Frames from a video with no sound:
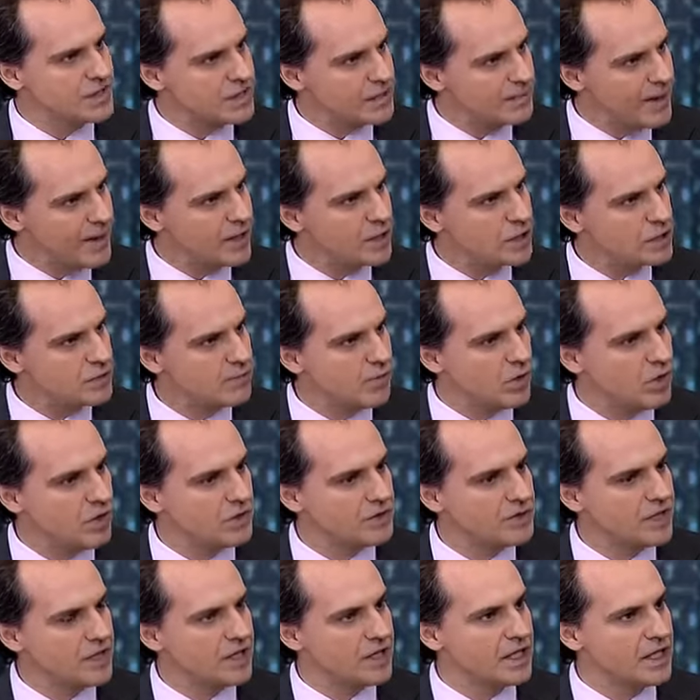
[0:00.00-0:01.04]
Spanish
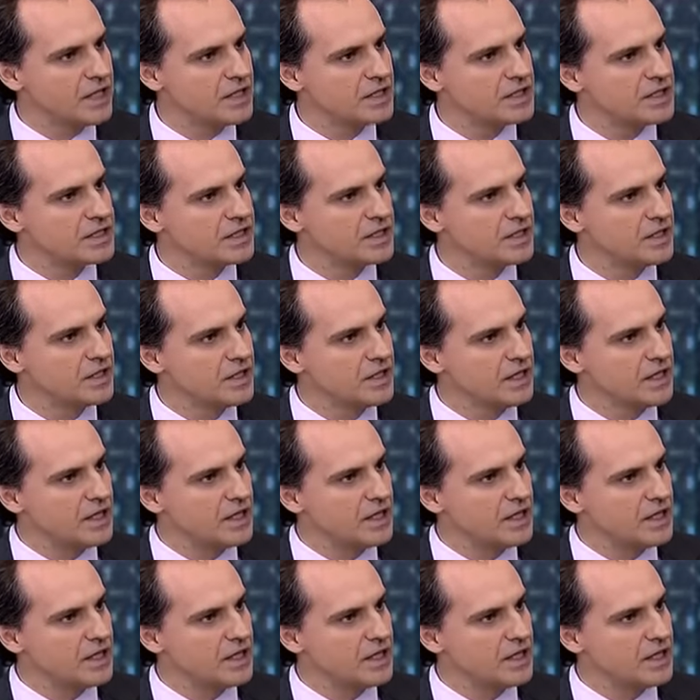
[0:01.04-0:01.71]
bond, against